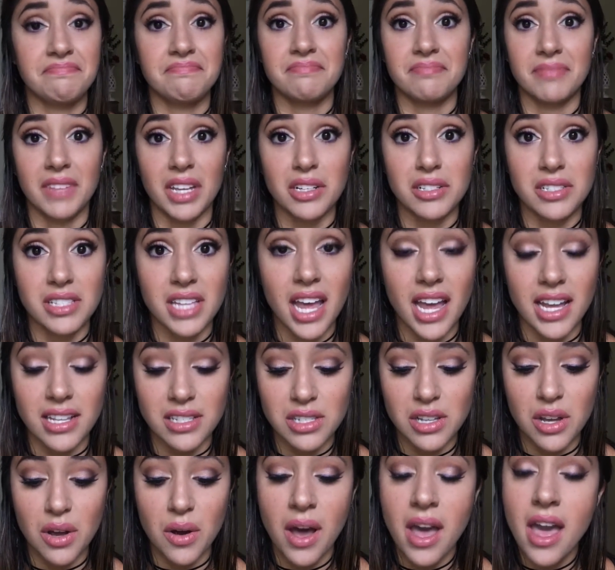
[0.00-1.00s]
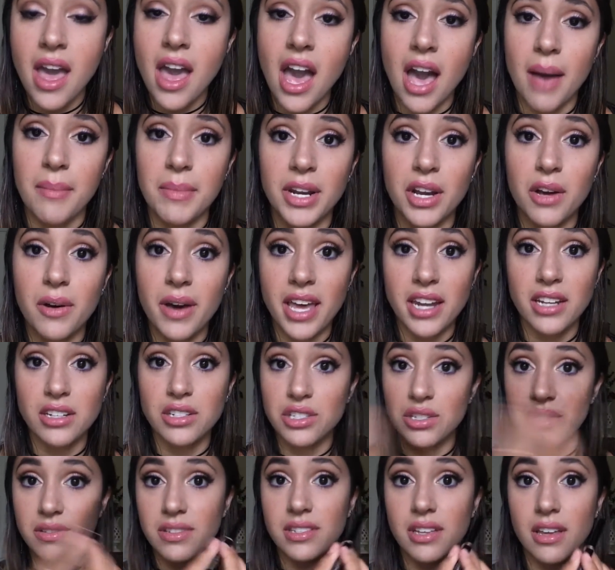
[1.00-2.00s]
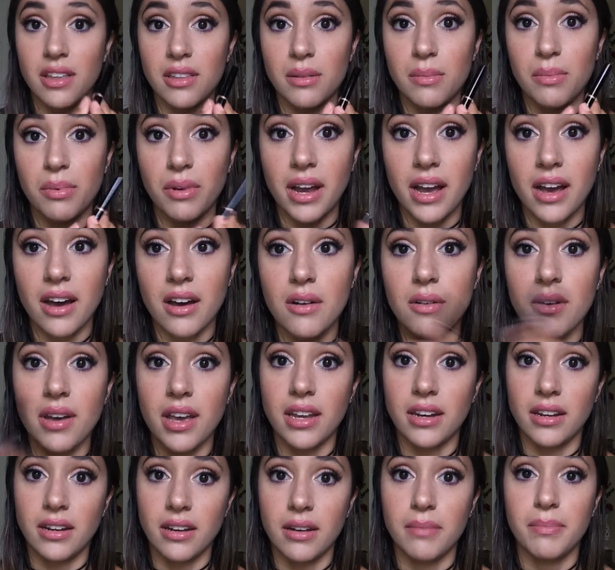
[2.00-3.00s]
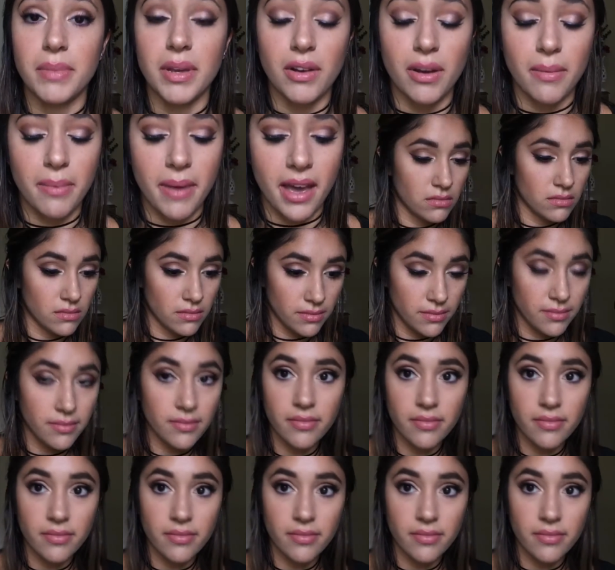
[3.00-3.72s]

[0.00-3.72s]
there's that. So I'm gonna go ahead and do this other brow and be right back.